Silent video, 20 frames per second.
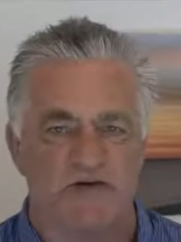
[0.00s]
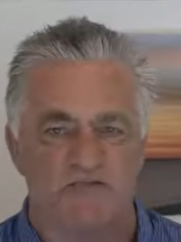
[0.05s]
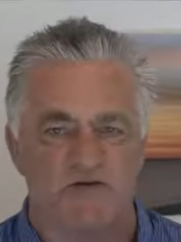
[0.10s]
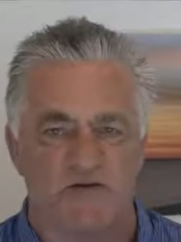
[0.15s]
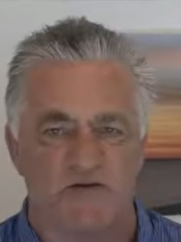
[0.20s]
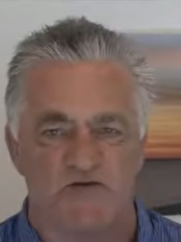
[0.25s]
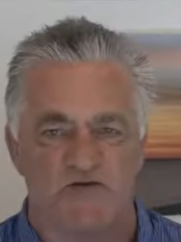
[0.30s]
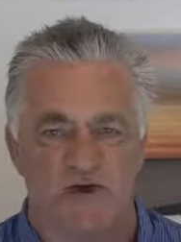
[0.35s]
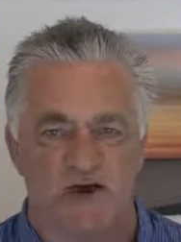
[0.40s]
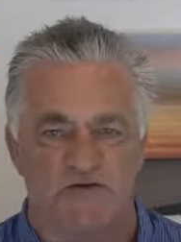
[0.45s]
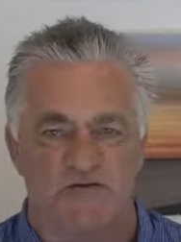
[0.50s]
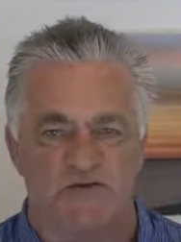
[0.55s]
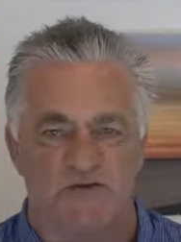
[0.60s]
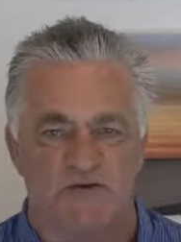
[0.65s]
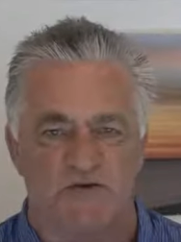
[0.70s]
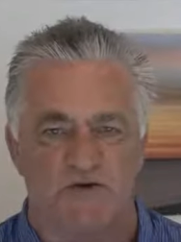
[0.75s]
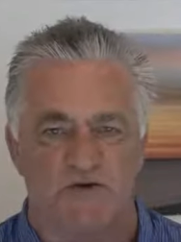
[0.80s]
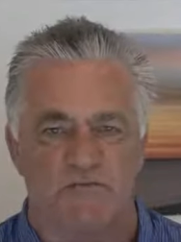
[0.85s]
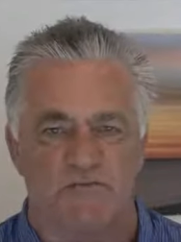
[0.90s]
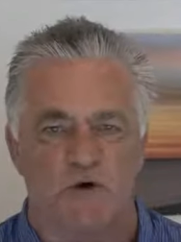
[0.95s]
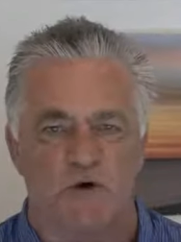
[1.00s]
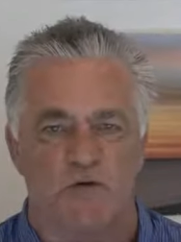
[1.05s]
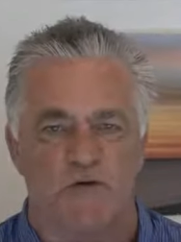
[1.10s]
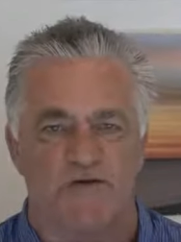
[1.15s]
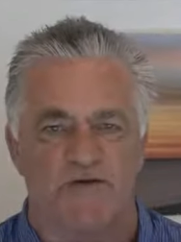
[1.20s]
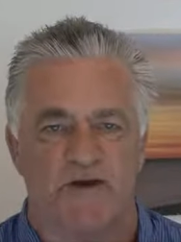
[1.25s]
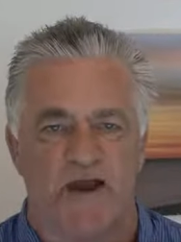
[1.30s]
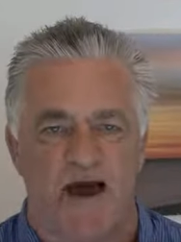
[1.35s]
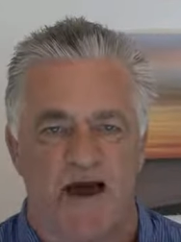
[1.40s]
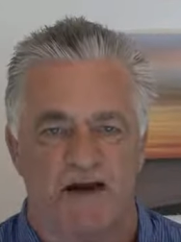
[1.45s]
have suggested that more
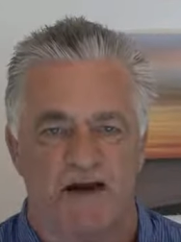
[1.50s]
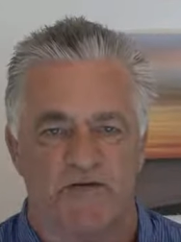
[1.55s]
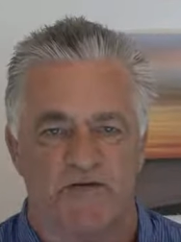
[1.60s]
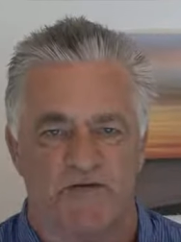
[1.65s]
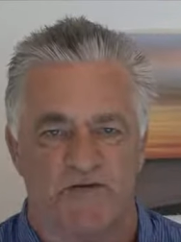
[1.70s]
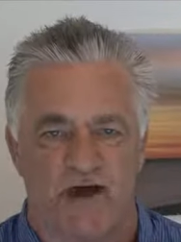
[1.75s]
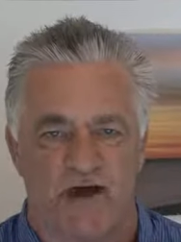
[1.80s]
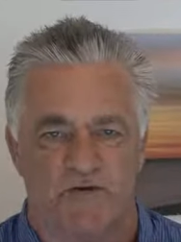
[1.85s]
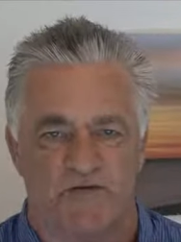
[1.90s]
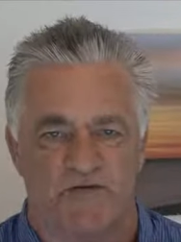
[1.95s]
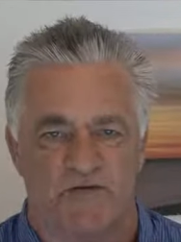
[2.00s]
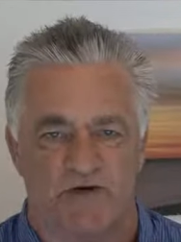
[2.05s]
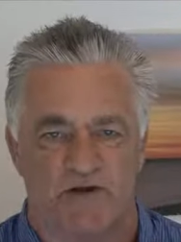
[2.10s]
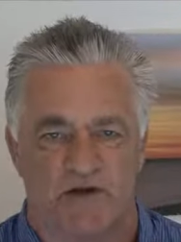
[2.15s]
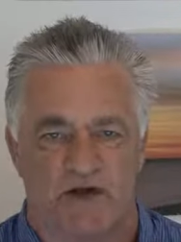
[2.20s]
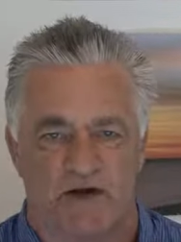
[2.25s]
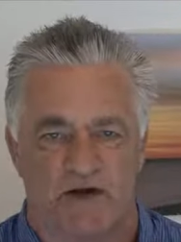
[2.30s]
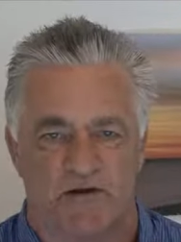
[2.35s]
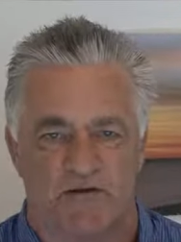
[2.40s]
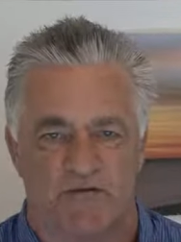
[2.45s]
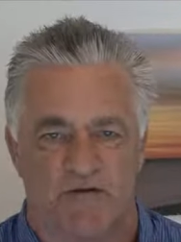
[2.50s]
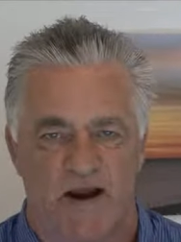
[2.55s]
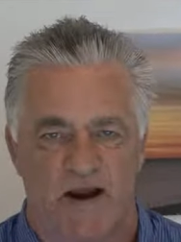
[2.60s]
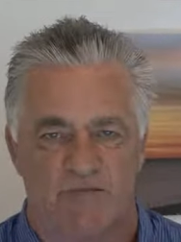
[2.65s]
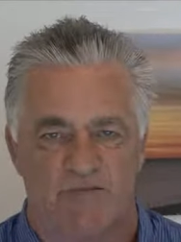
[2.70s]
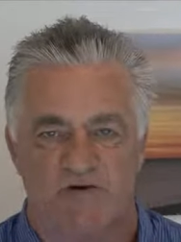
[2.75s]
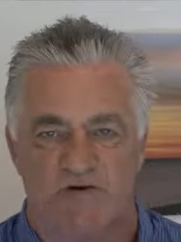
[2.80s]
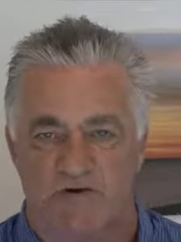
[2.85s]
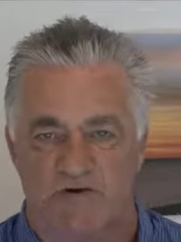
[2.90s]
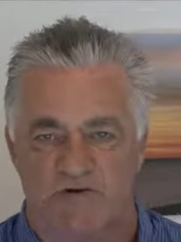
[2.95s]
than 8,000
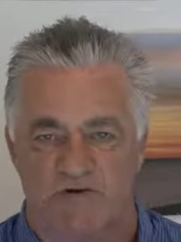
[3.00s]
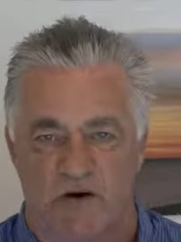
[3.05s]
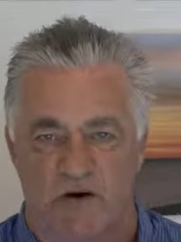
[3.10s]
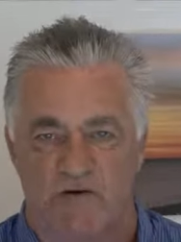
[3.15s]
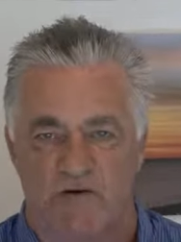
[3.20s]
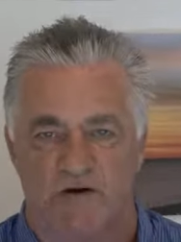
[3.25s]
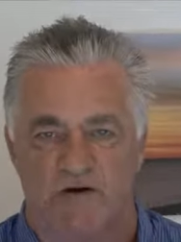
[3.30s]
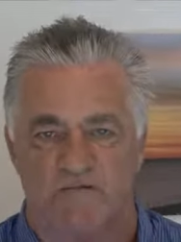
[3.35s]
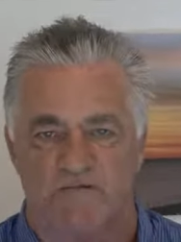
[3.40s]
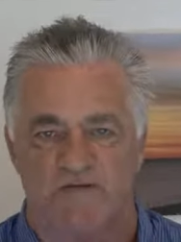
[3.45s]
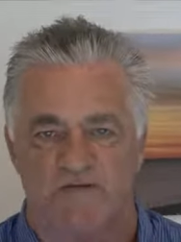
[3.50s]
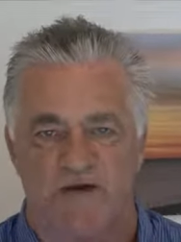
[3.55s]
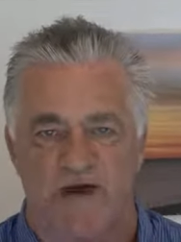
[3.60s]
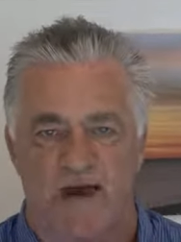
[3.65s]
kilograms in total of